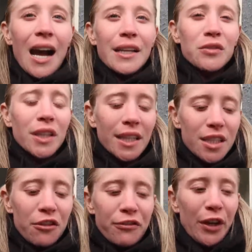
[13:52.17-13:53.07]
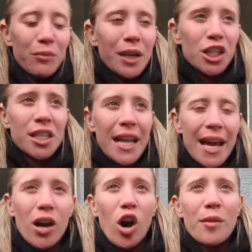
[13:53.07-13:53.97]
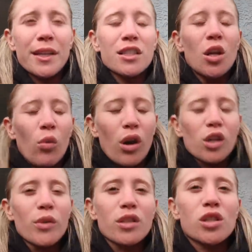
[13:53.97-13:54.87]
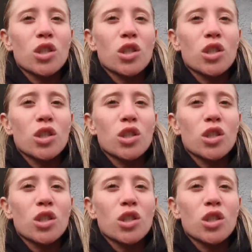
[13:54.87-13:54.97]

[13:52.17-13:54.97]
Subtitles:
I didn't really get to film much today at all because the water was